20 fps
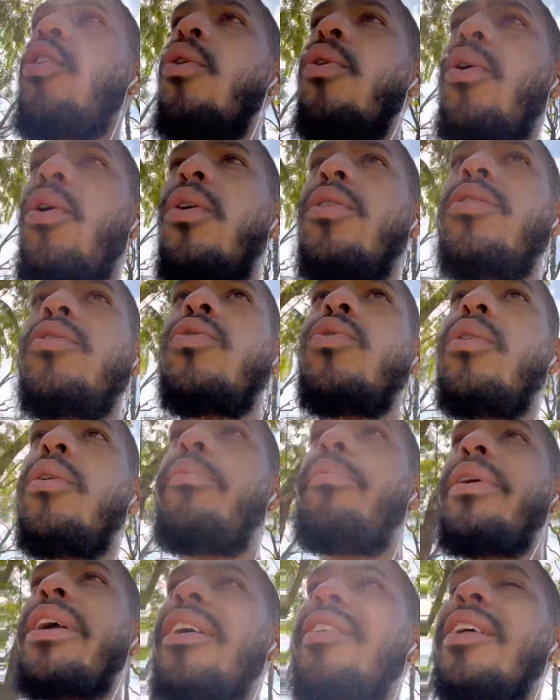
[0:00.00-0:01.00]
hold on to
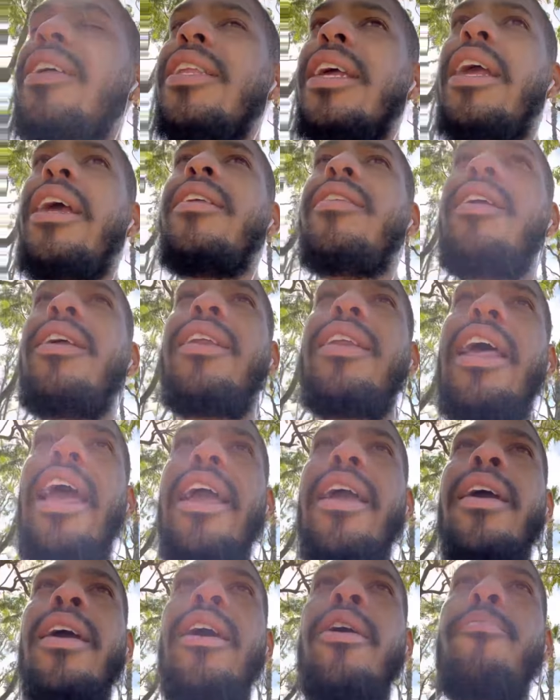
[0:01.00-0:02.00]
it, because at the end of the
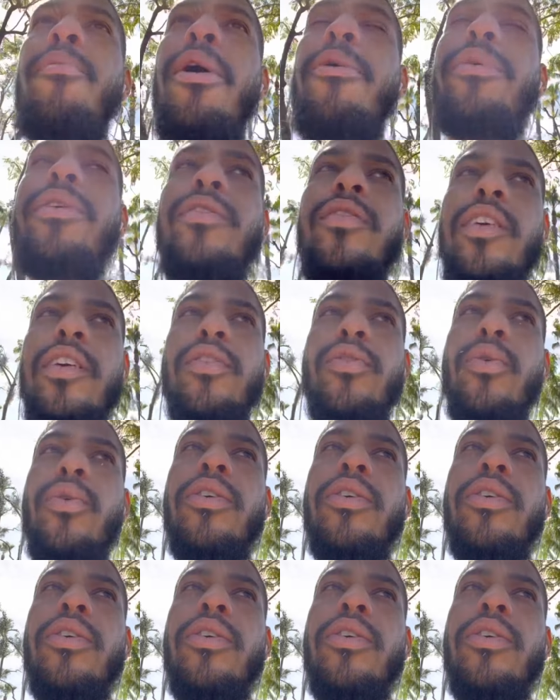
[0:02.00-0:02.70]
day, man, we see through